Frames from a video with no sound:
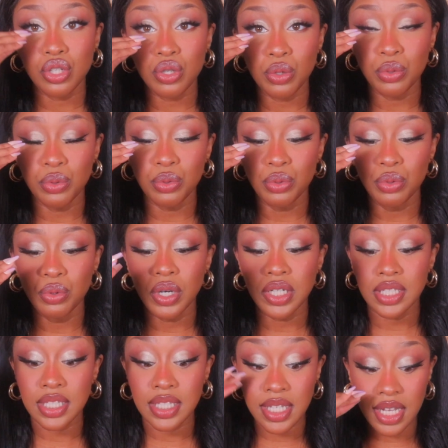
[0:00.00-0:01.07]
to
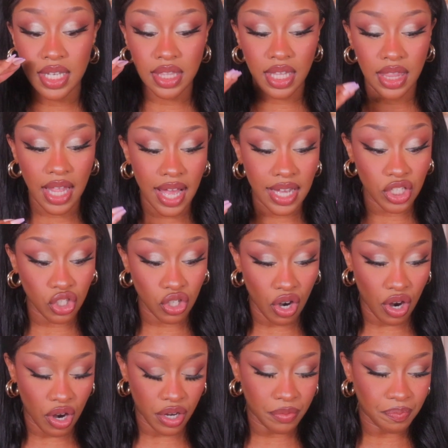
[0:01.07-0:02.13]
stick the lash
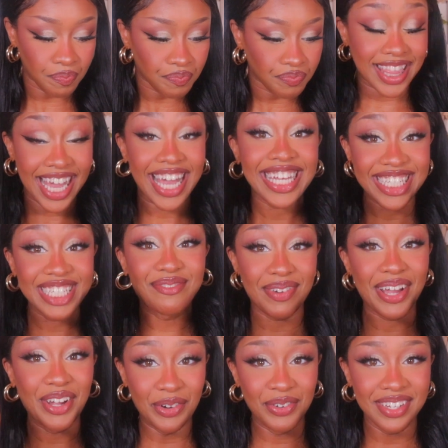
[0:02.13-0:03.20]
on. That is
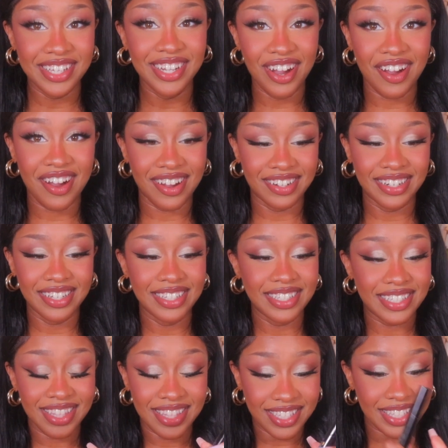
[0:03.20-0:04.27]
my only con,
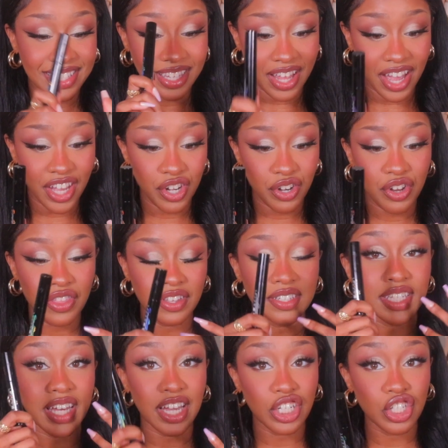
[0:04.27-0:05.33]
is this liner, the
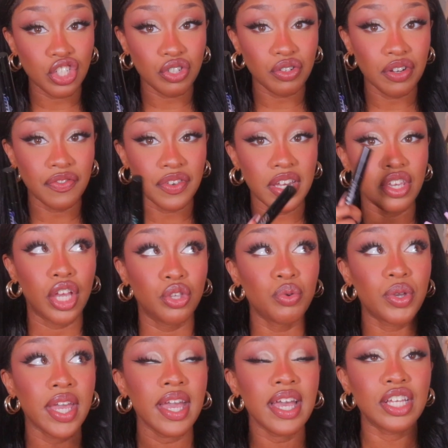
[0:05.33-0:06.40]
texture of it. You
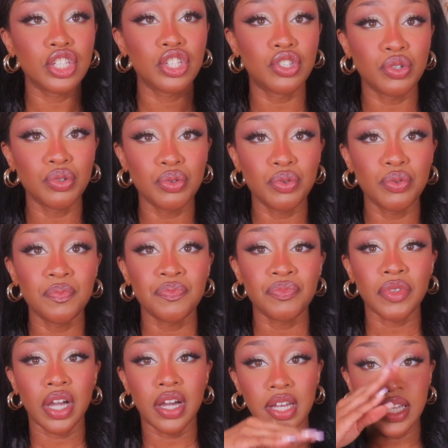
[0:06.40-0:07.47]
can't do
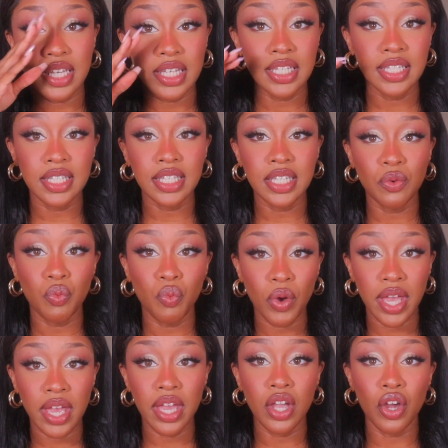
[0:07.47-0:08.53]
an easy
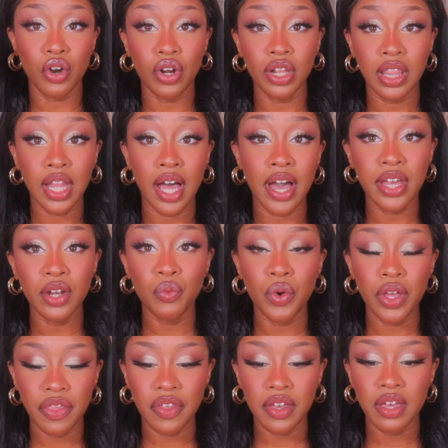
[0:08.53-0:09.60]
wing or line
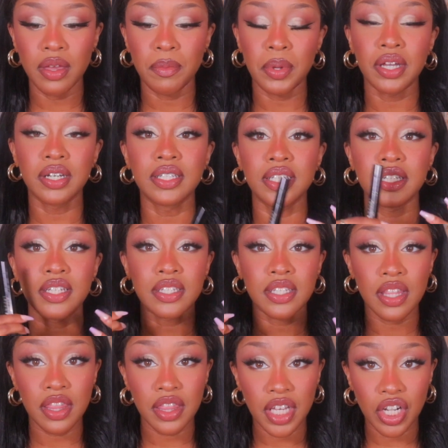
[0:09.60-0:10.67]
with it because it is
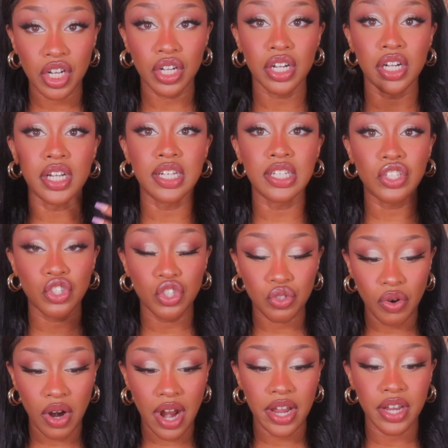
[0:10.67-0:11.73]
thicker, it's
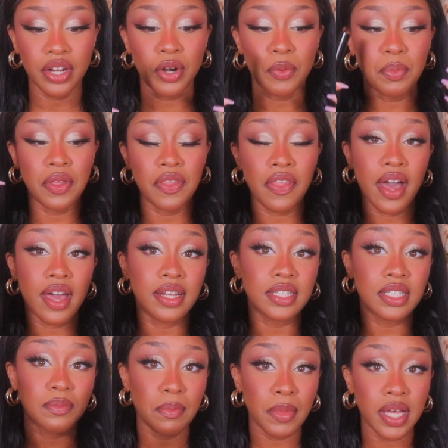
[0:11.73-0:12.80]
drier, but that
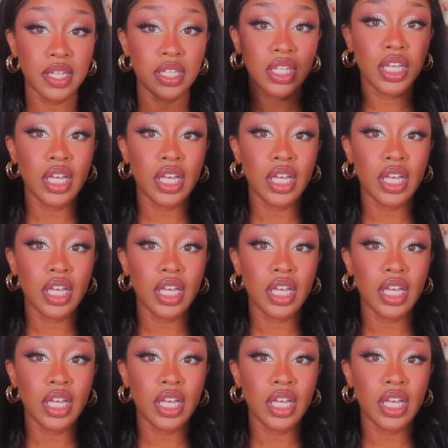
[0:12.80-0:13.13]
is meant